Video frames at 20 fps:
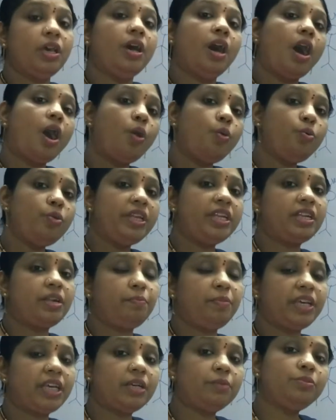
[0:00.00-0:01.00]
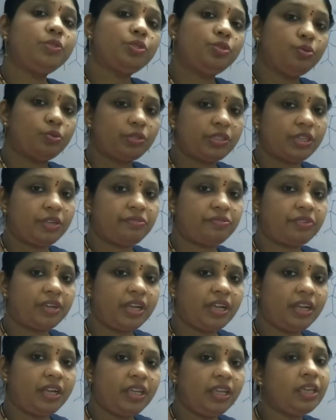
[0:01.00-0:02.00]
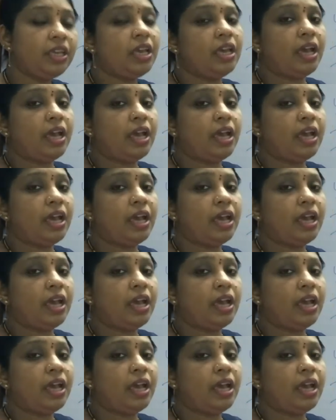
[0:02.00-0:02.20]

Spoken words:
how it becomes user friendly,